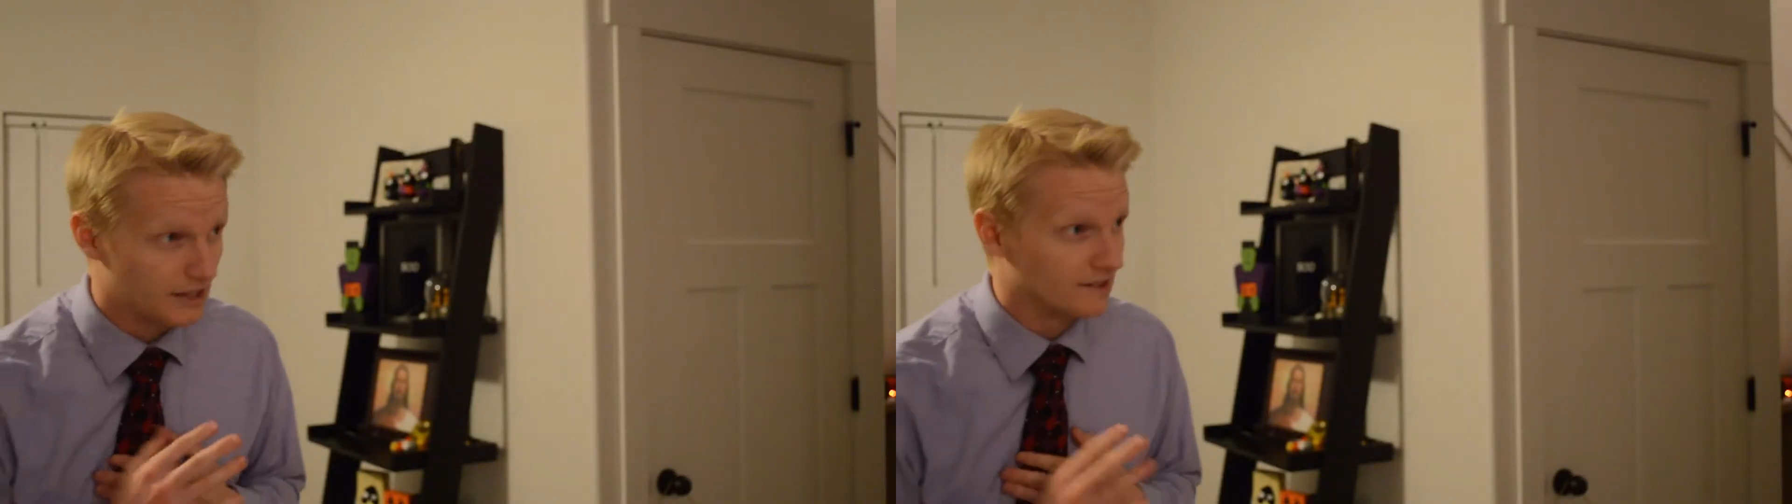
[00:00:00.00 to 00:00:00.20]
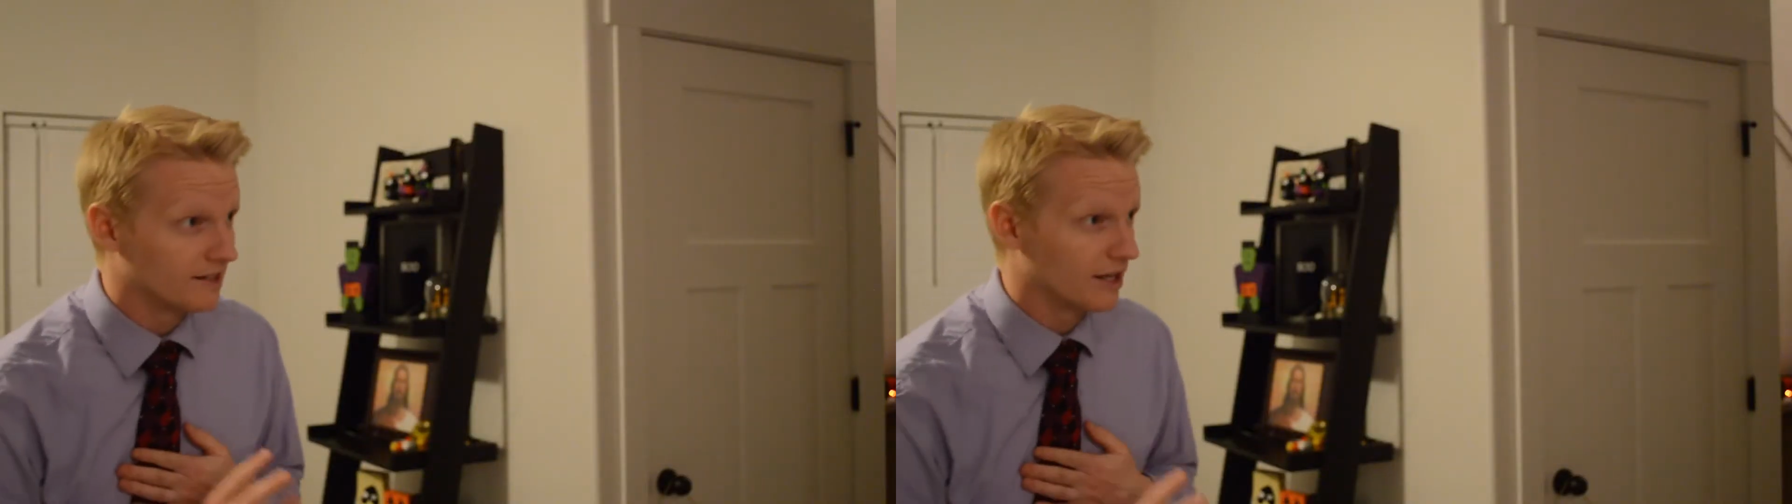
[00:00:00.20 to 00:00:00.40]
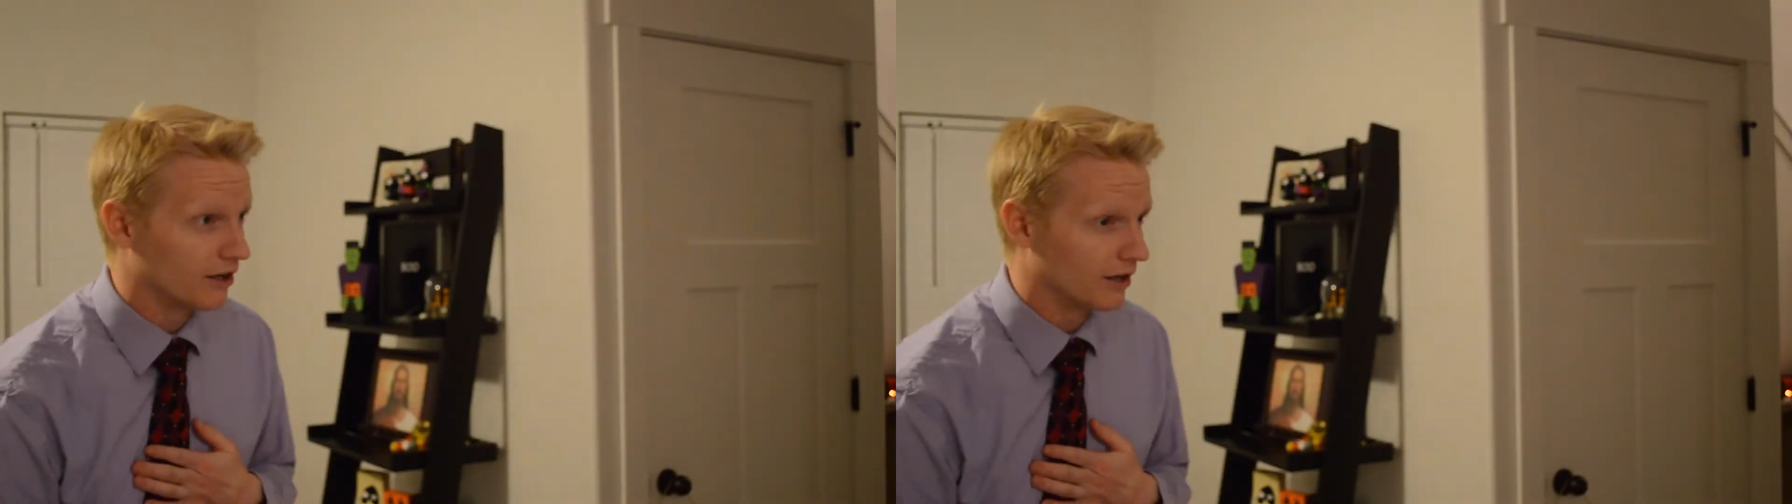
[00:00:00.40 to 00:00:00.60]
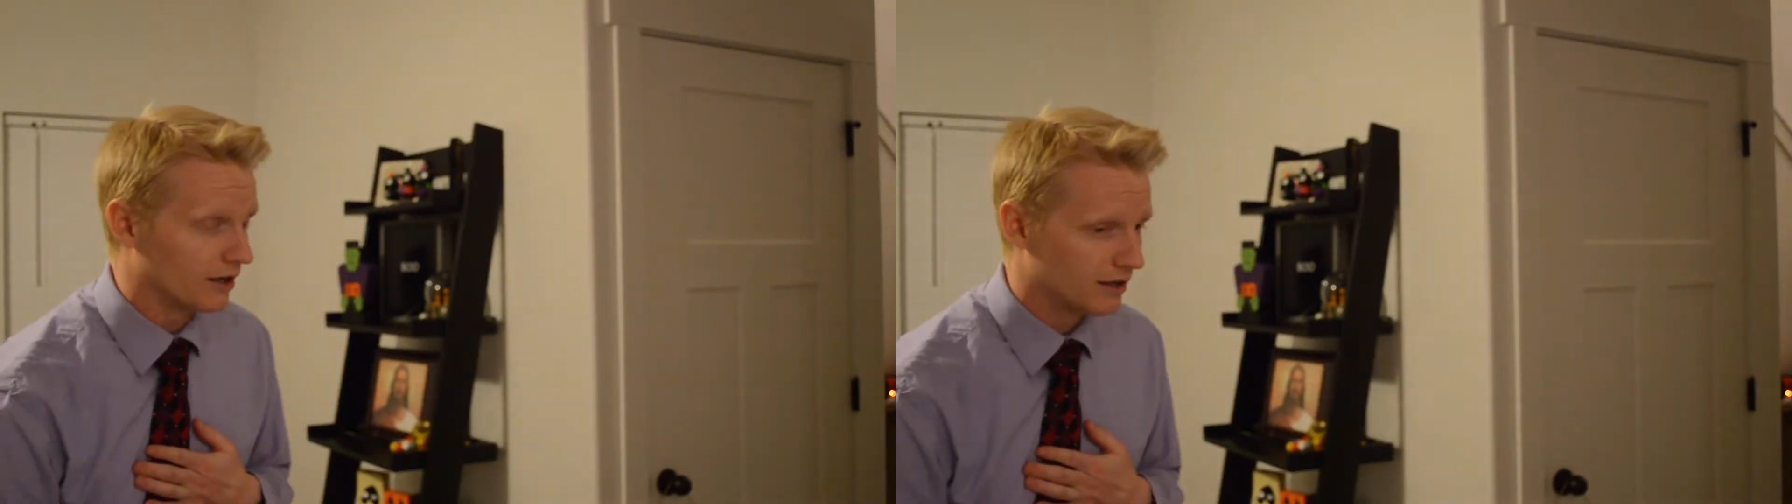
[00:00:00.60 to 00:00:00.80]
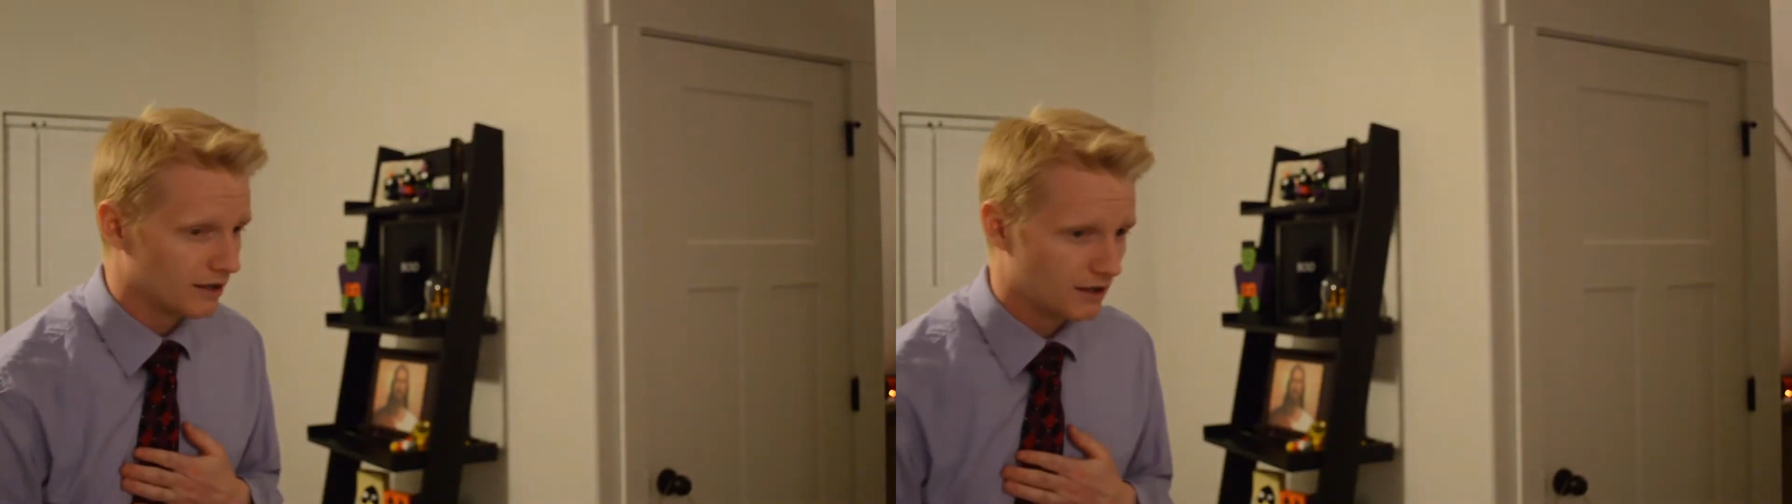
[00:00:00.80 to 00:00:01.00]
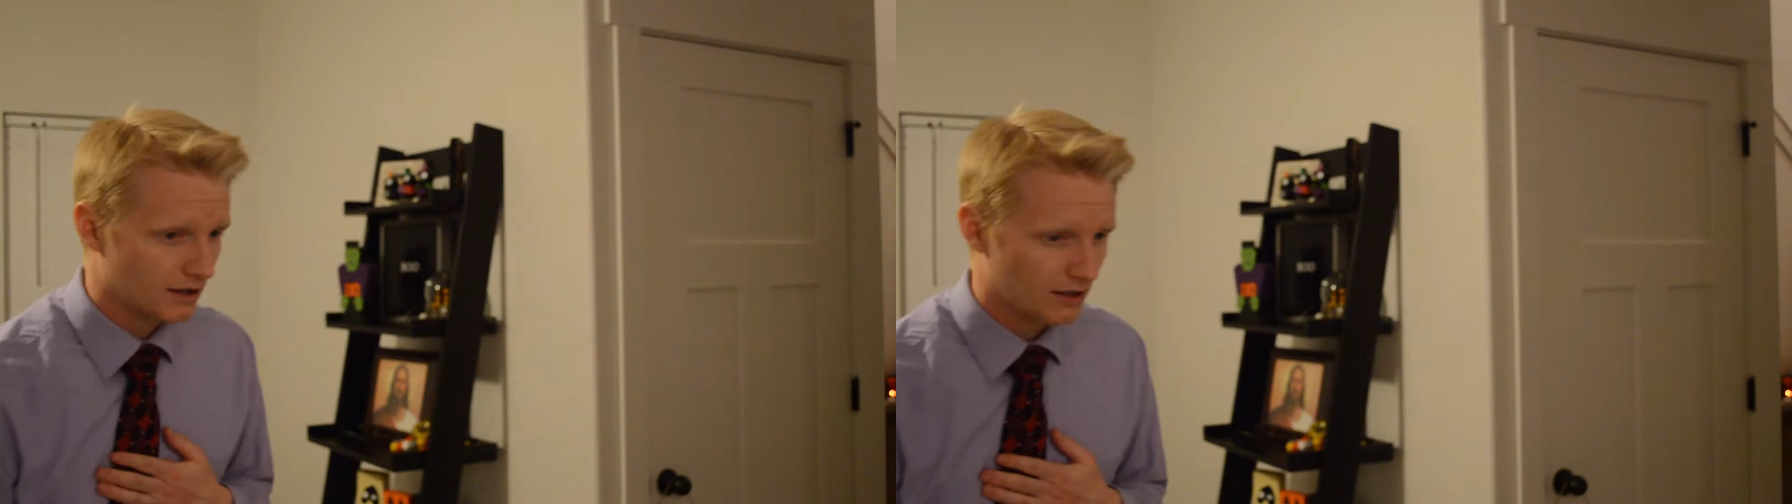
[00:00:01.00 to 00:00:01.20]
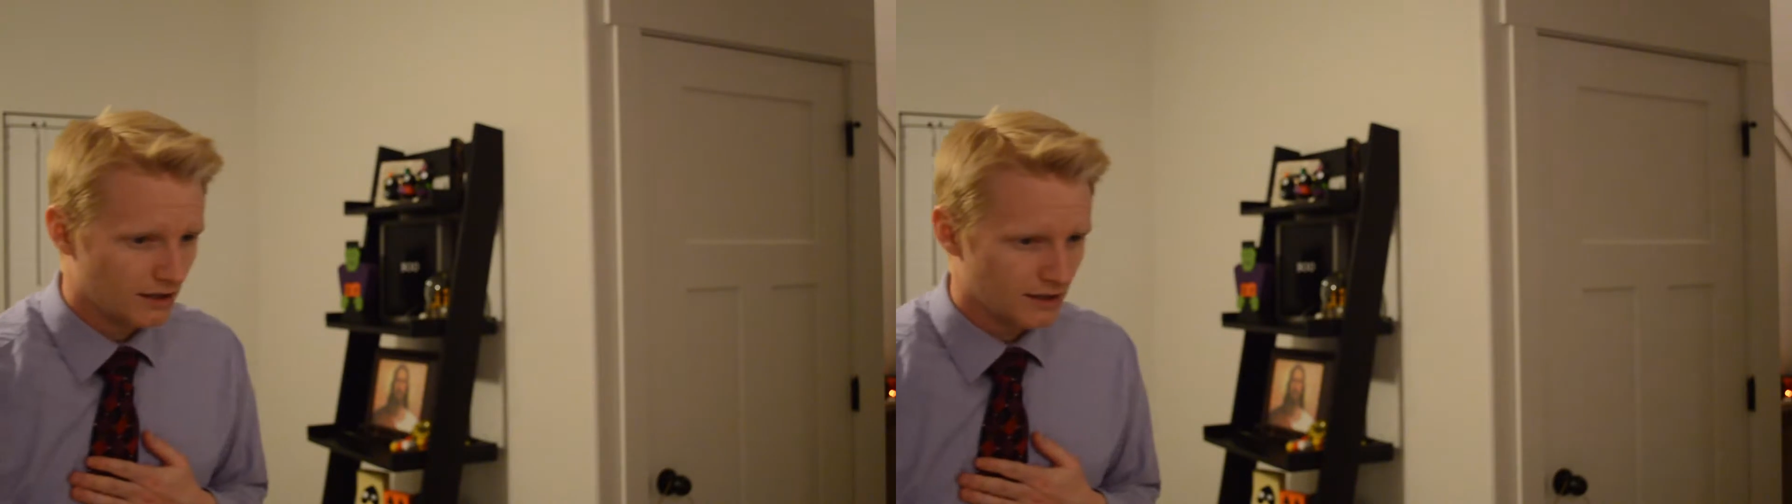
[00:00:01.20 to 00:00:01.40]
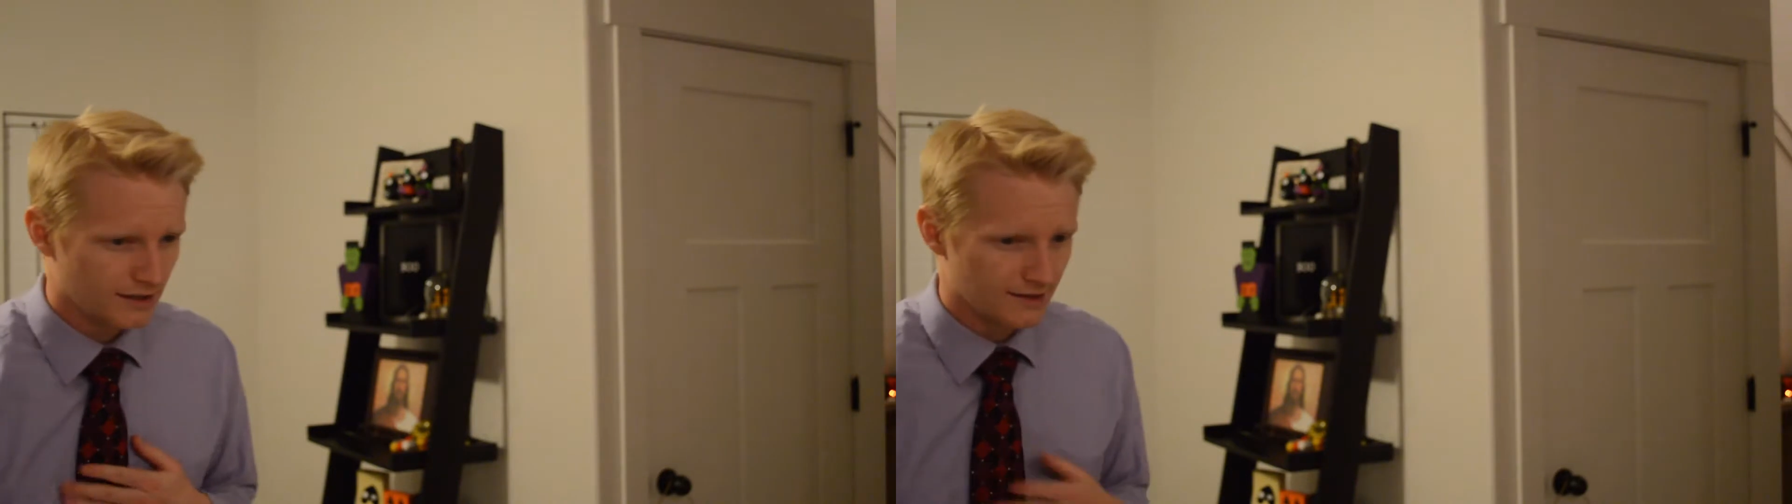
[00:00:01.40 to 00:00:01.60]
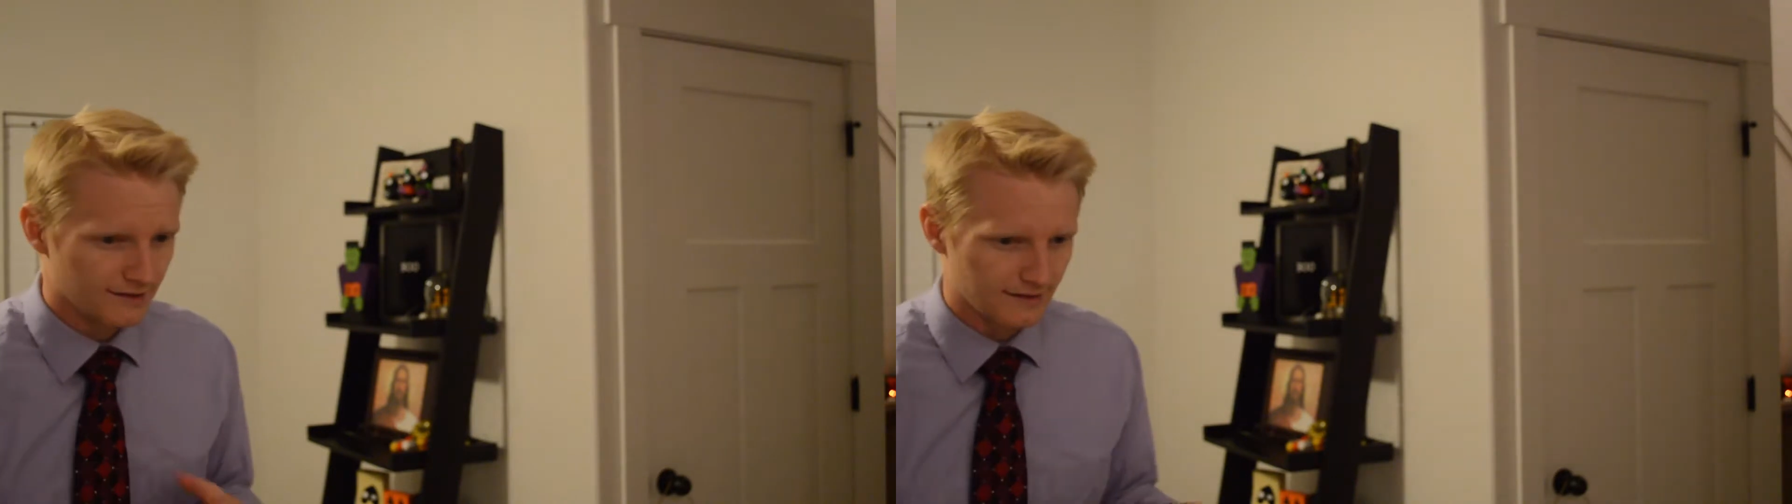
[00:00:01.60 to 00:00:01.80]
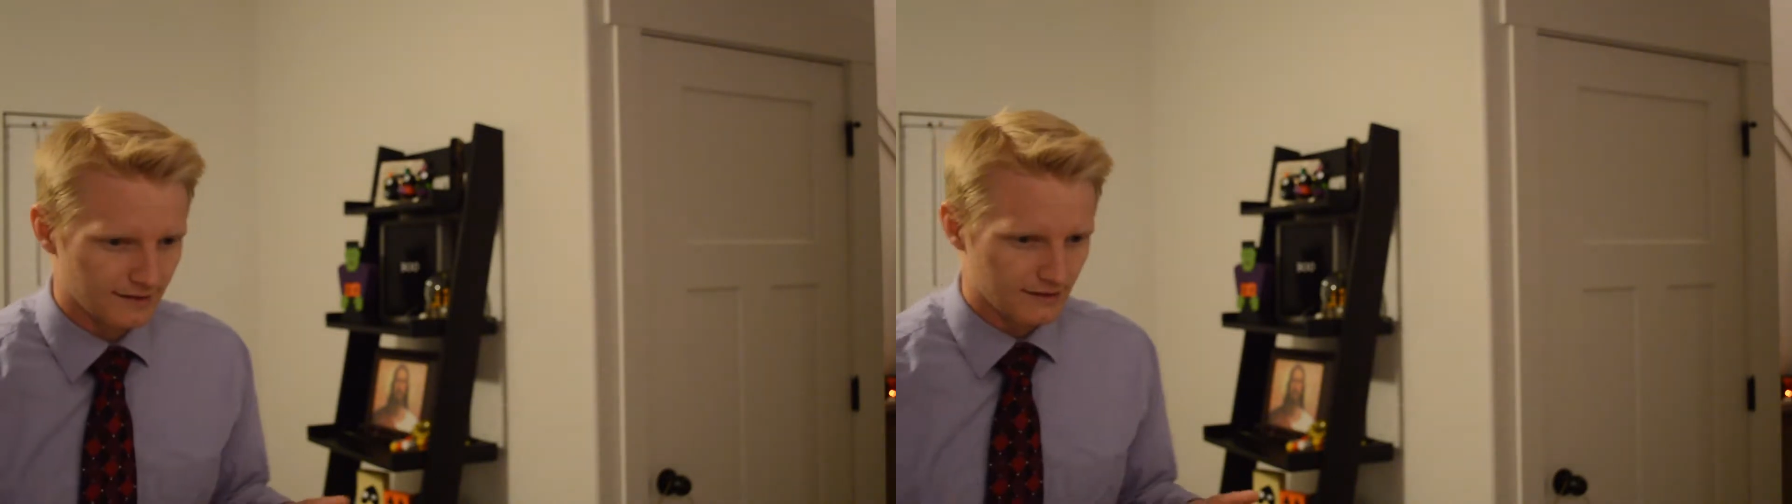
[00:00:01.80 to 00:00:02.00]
here. He's